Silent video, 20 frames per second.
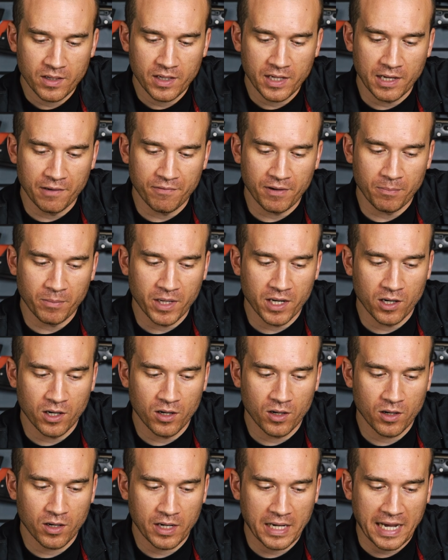If I'm
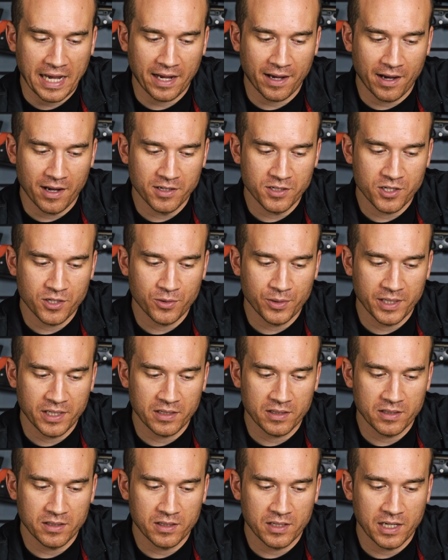gonna hang on to it,
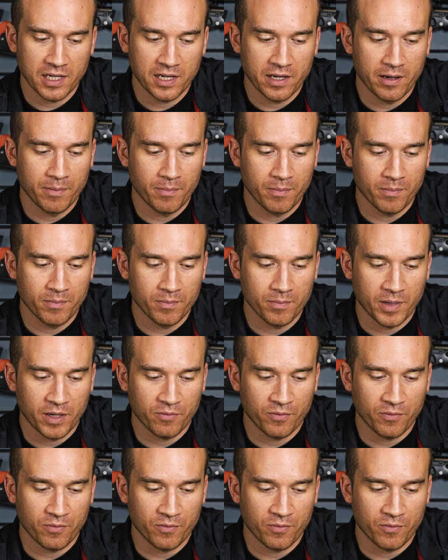my